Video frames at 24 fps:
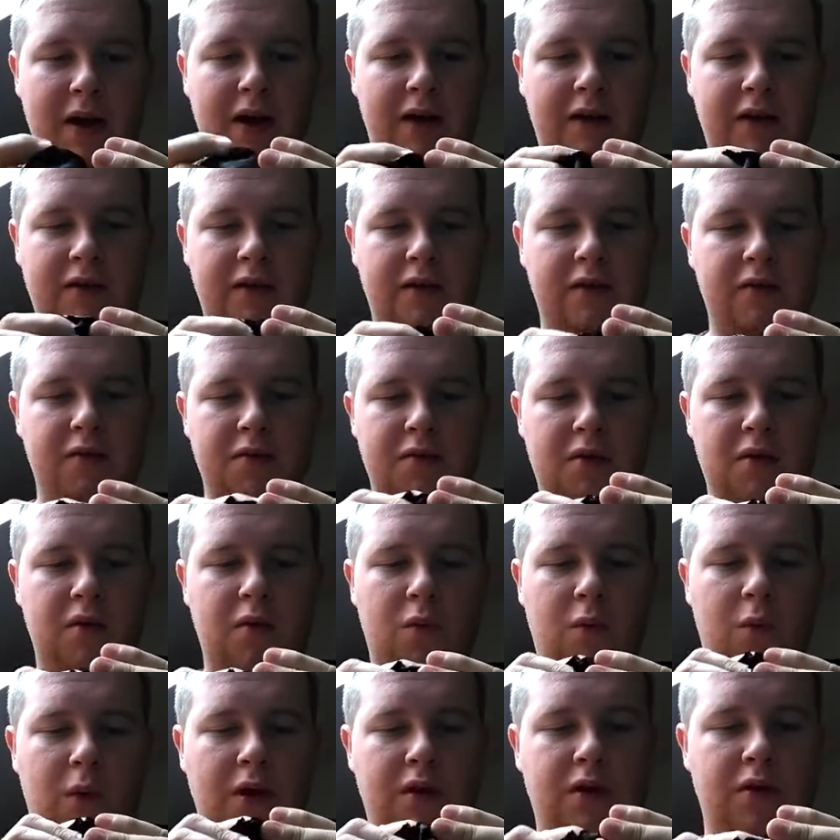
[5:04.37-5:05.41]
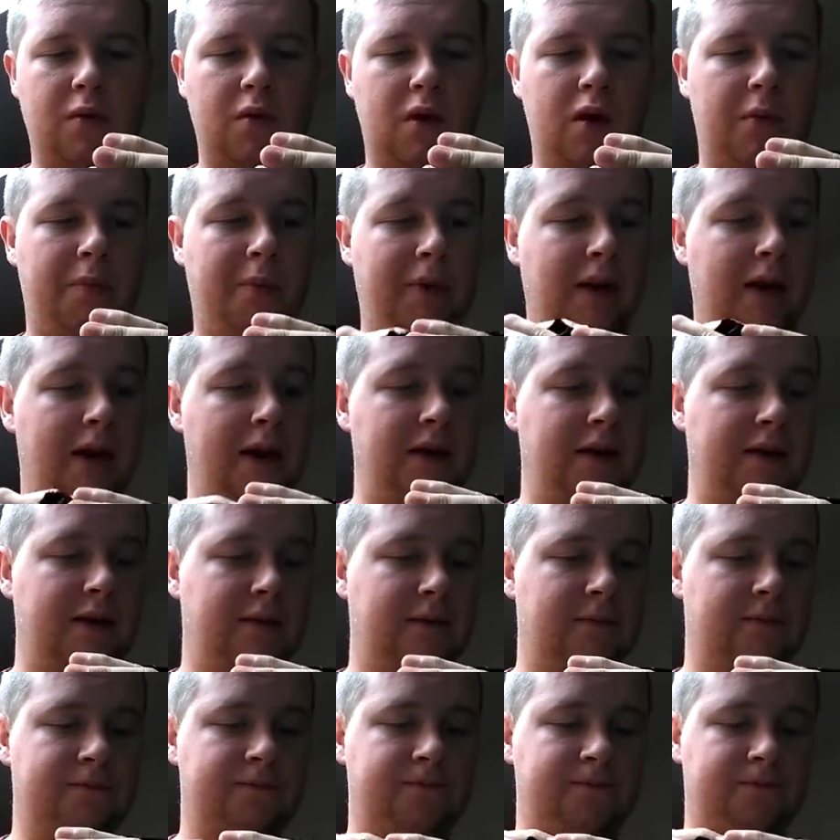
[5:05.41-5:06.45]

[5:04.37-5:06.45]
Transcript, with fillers: back at you when you are playing.